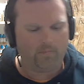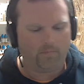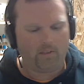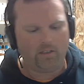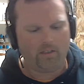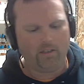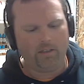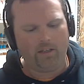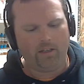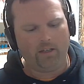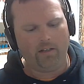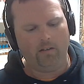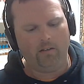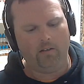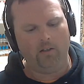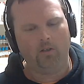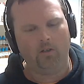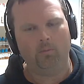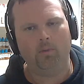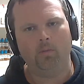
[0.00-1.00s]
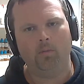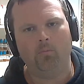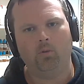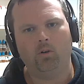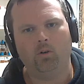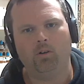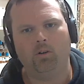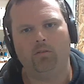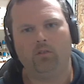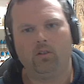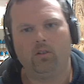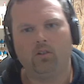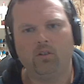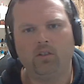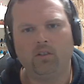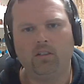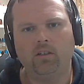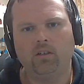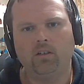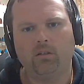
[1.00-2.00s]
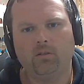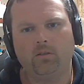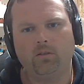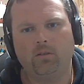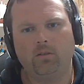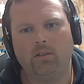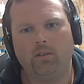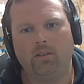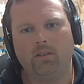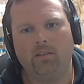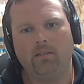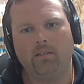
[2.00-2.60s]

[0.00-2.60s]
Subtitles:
It had a little bit more of a cookie note to it